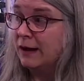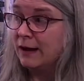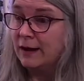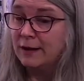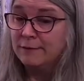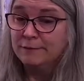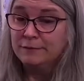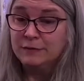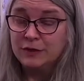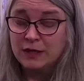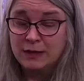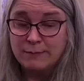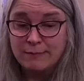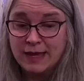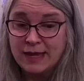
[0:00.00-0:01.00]
Um,
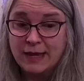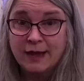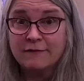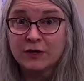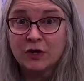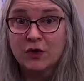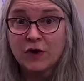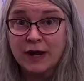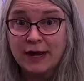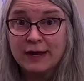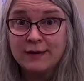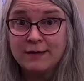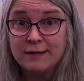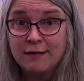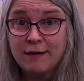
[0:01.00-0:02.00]
it may have a
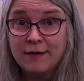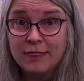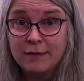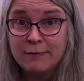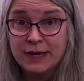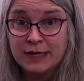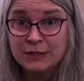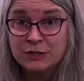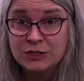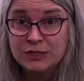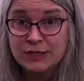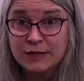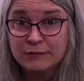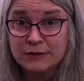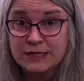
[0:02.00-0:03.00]
crank on the
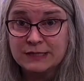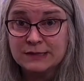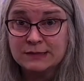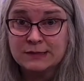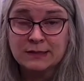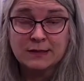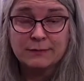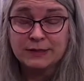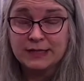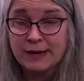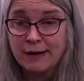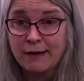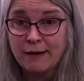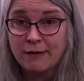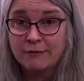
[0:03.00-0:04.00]
bench that raises it up and
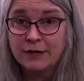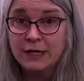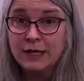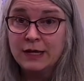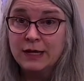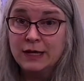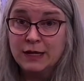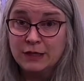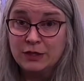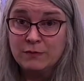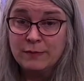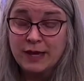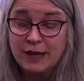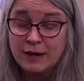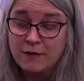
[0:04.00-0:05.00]
down.
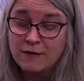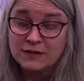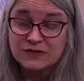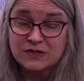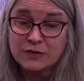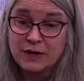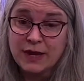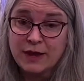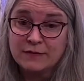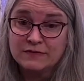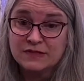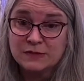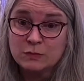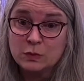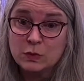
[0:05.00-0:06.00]
You may also
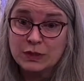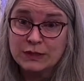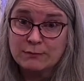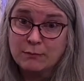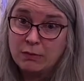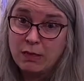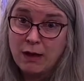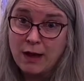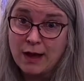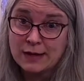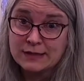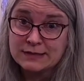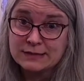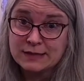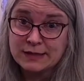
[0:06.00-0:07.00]
have some wooden
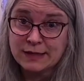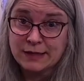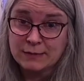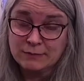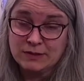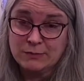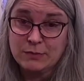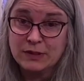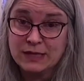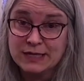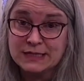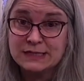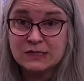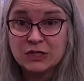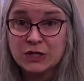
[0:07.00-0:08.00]
blocks that can be
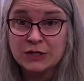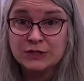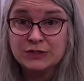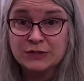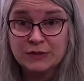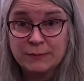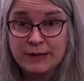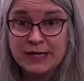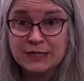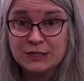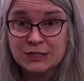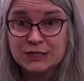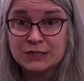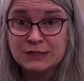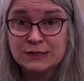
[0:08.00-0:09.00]
placed under the
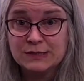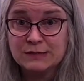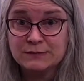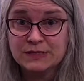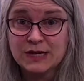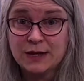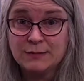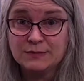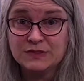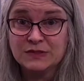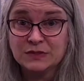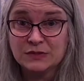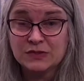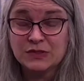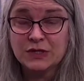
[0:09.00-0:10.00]
bench, and sometimes
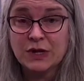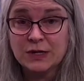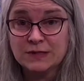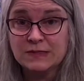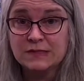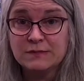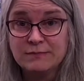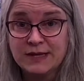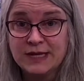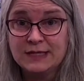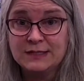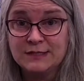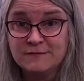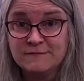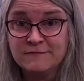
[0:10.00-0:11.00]
those are custom
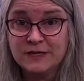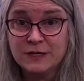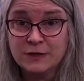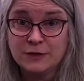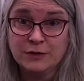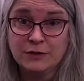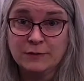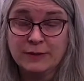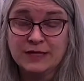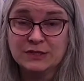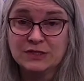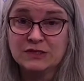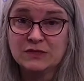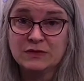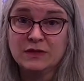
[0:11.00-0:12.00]
made to fit under the
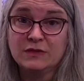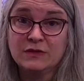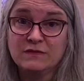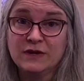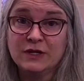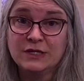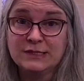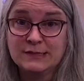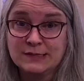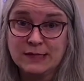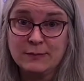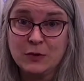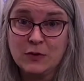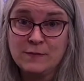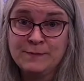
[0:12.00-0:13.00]
bench so that they're very
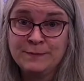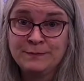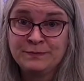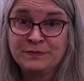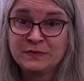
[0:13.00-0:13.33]
stable.